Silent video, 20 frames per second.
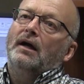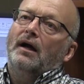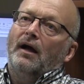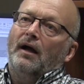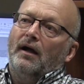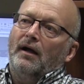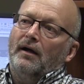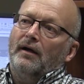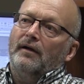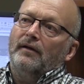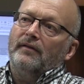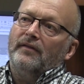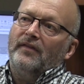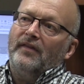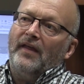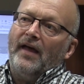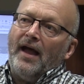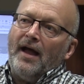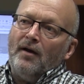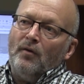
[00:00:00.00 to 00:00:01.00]
uh,
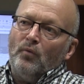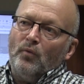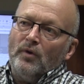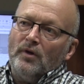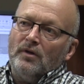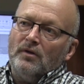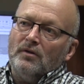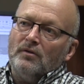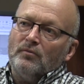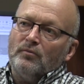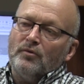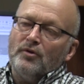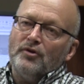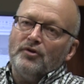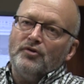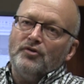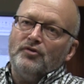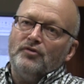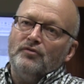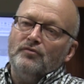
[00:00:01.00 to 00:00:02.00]
that
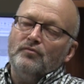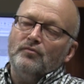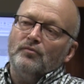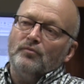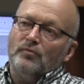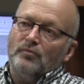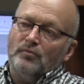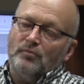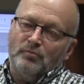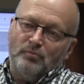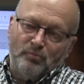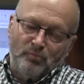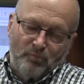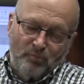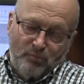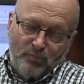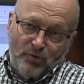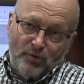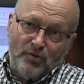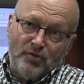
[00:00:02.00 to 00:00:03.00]
will
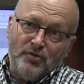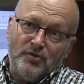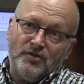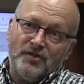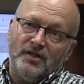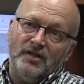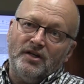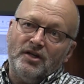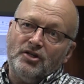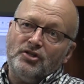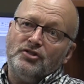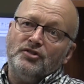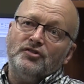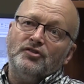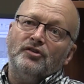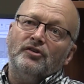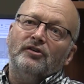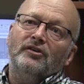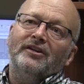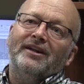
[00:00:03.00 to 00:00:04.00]
produce conditions
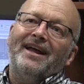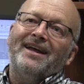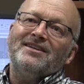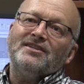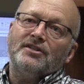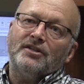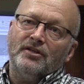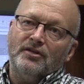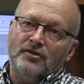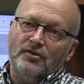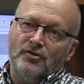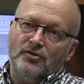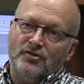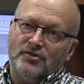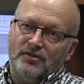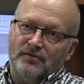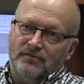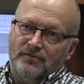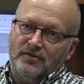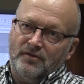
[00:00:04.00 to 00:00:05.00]
that are less
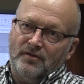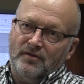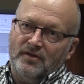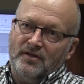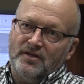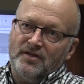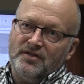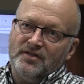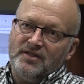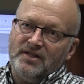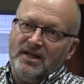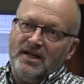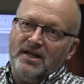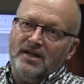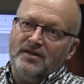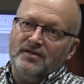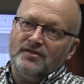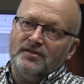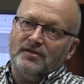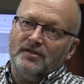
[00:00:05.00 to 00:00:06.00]
conducive to the
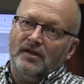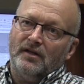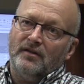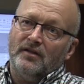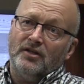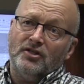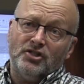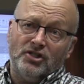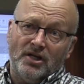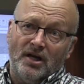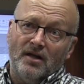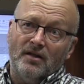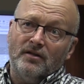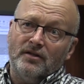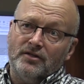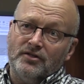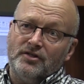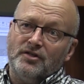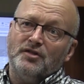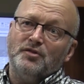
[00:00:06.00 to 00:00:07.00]
disease. Uh, the
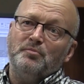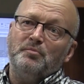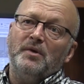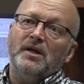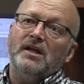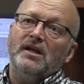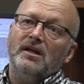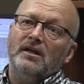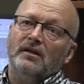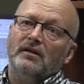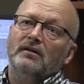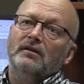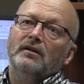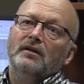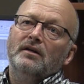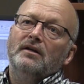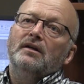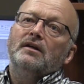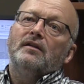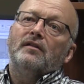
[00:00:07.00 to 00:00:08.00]
challenge is meeting
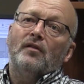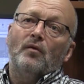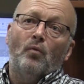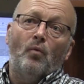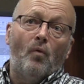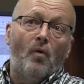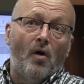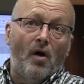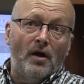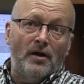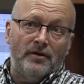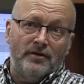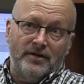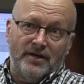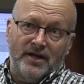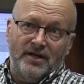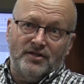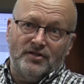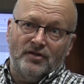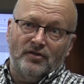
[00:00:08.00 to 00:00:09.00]
the water
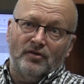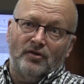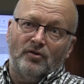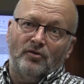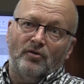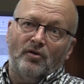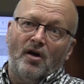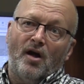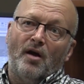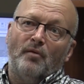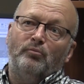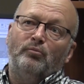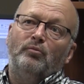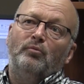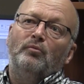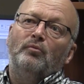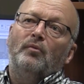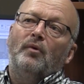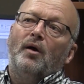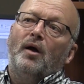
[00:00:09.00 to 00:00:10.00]
needs of the crop
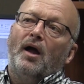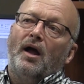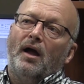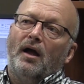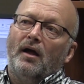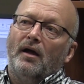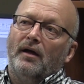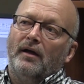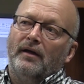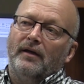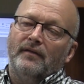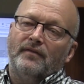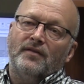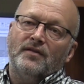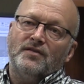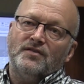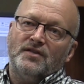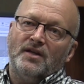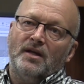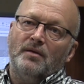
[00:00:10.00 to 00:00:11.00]
uh, at
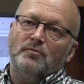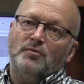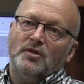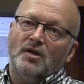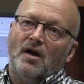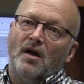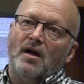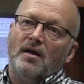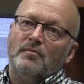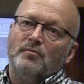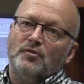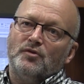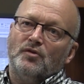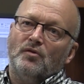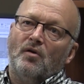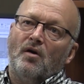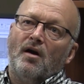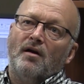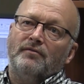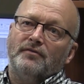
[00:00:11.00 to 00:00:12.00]
the same time.
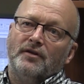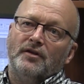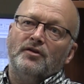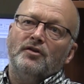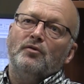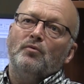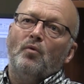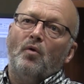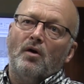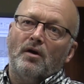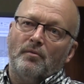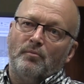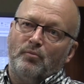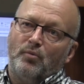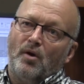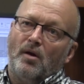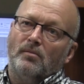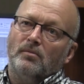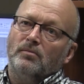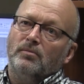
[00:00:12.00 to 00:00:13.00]
So often you want
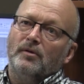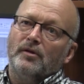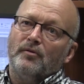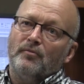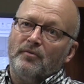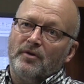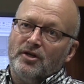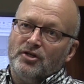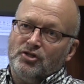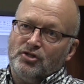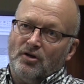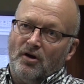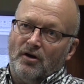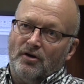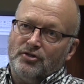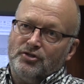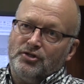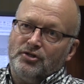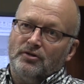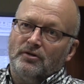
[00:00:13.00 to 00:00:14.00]
to probably
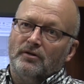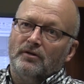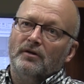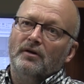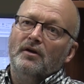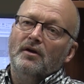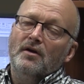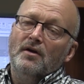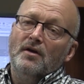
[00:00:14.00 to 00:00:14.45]
recharge your